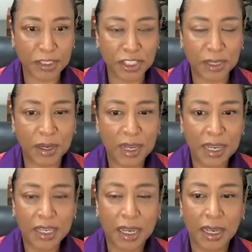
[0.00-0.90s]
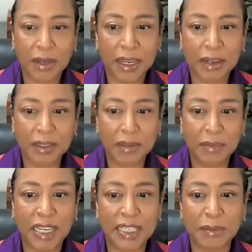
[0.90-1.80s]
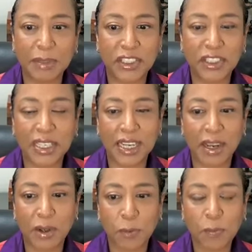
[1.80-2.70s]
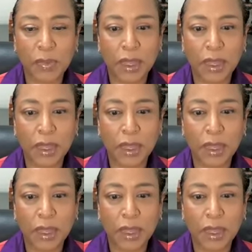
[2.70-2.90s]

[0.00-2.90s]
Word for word: And she, uh, Caroline Myss mentioned how